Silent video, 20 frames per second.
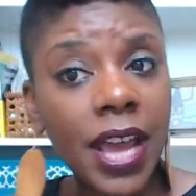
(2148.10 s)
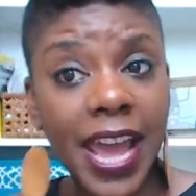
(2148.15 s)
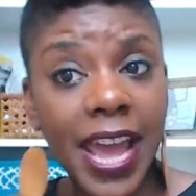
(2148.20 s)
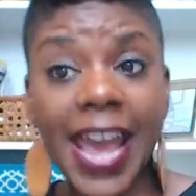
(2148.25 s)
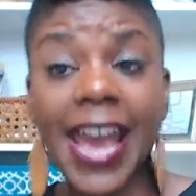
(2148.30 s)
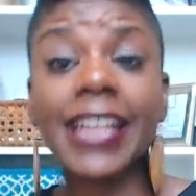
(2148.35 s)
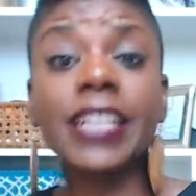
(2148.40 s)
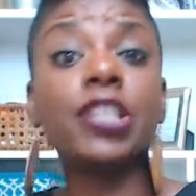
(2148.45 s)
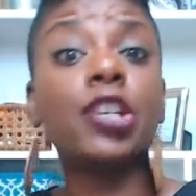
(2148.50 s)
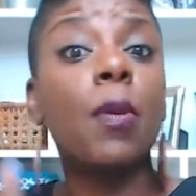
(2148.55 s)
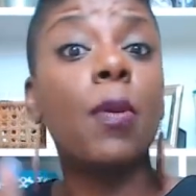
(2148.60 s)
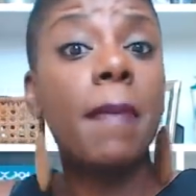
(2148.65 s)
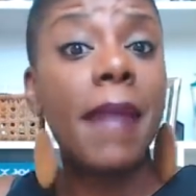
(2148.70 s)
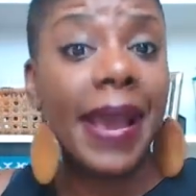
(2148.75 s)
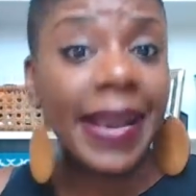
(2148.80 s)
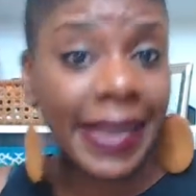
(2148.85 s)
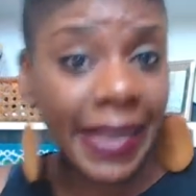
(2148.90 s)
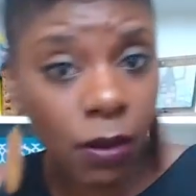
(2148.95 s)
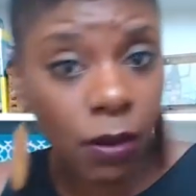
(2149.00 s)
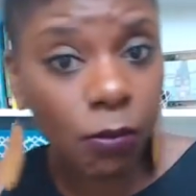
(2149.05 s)
and you
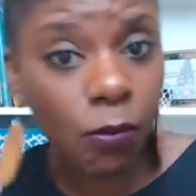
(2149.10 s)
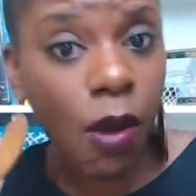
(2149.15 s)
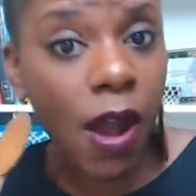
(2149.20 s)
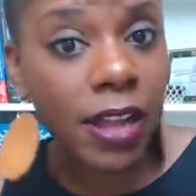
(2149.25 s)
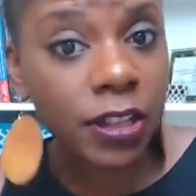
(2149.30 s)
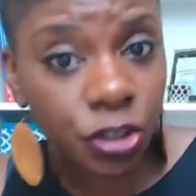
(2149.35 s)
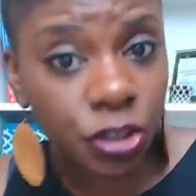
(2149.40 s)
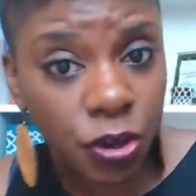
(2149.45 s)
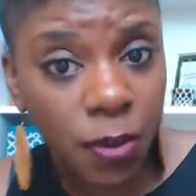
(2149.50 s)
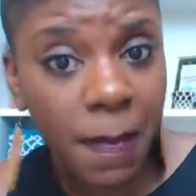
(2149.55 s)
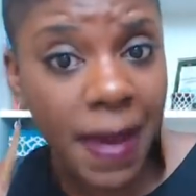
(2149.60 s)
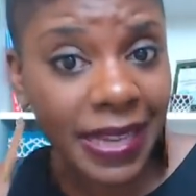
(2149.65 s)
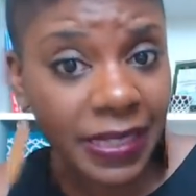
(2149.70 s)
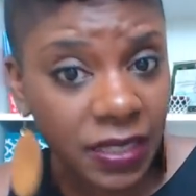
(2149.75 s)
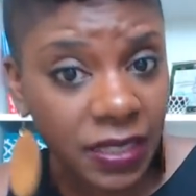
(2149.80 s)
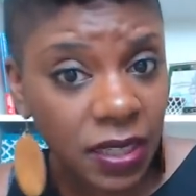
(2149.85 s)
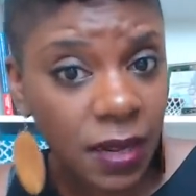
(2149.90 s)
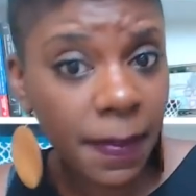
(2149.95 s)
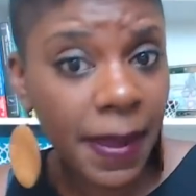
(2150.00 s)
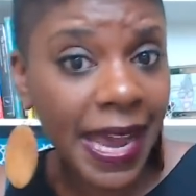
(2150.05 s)
make him watch you
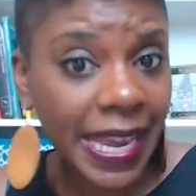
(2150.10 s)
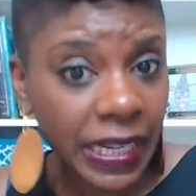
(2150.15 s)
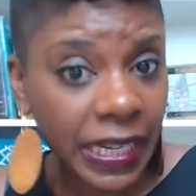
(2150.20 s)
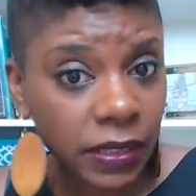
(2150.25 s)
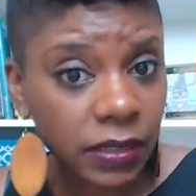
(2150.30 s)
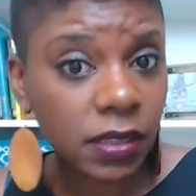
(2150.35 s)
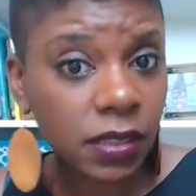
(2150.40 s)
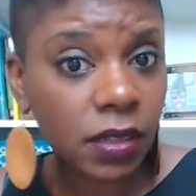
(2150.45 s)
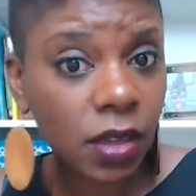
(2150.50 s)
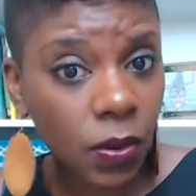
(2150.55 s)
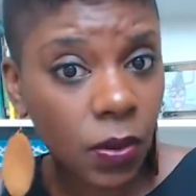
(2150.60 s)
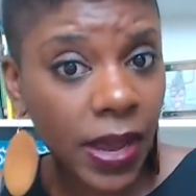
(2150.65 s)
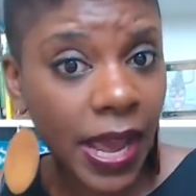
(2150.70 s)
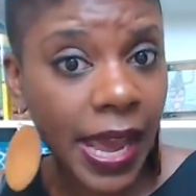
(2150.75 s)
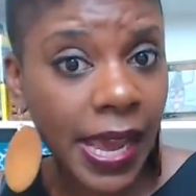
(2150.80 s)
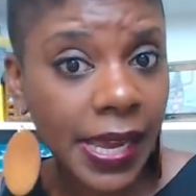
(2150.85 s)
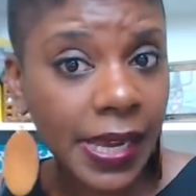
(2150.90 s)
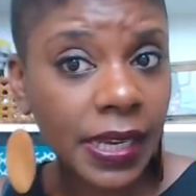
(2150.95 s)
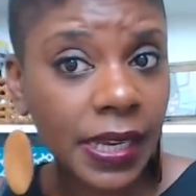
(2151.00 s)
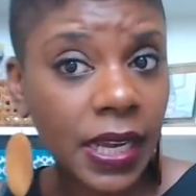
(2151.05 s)
masturbate,
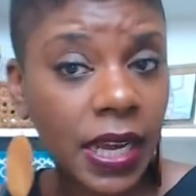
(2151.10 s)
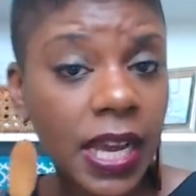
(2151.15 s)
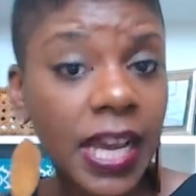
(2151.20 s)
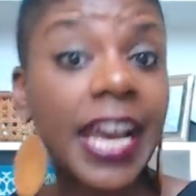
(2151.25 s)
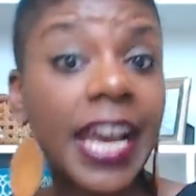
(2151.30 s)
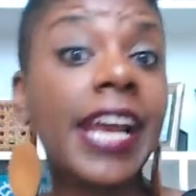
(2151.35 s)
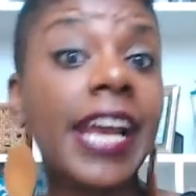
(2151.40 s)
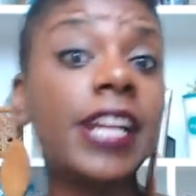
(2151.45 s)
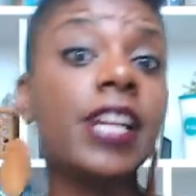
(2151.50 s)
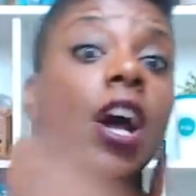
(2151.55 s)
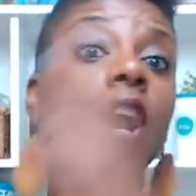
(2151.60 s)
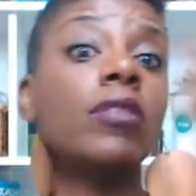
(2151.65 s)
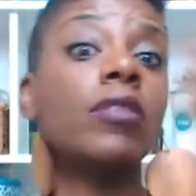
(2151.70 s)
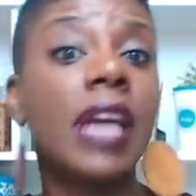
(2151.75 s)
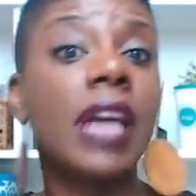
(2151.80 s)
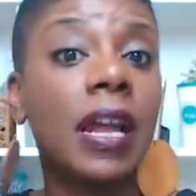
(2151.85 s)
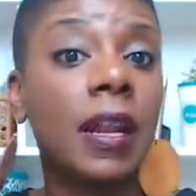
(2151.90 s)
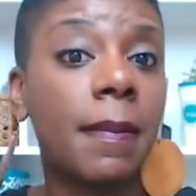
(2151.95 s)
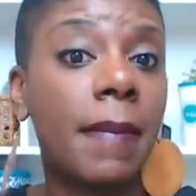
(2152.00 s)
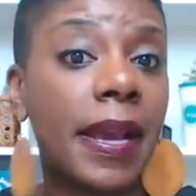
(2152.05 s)
okay? He knows
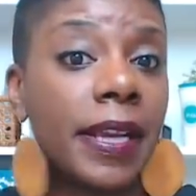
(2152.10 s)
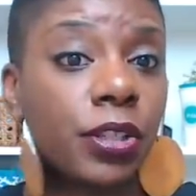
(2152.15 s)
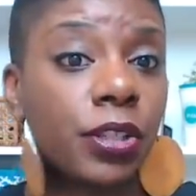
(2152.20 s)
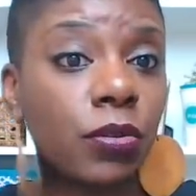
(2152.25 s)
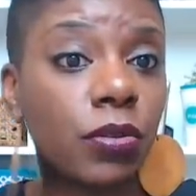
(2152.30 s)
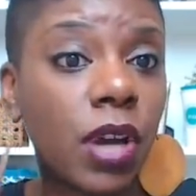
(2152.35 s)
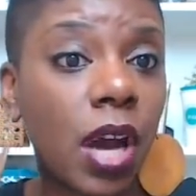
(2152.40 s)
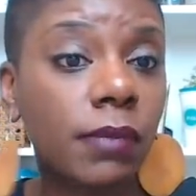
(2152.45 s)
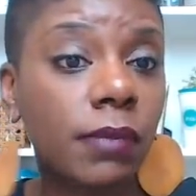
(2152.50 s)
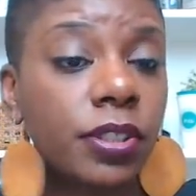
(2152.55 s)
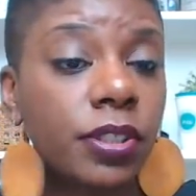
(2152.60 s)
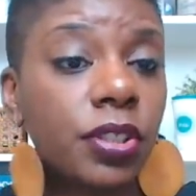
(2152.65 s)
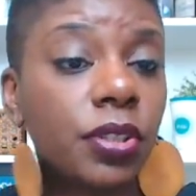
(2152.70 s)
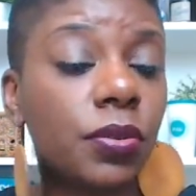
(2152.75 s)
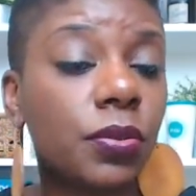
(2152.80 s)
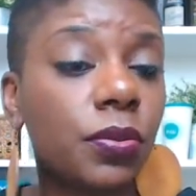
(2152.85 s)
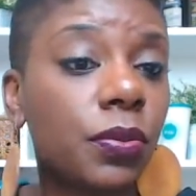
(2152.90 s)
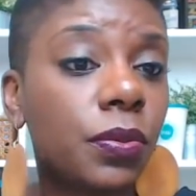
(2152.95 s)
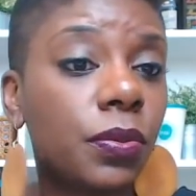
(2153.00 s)
how to make you come too.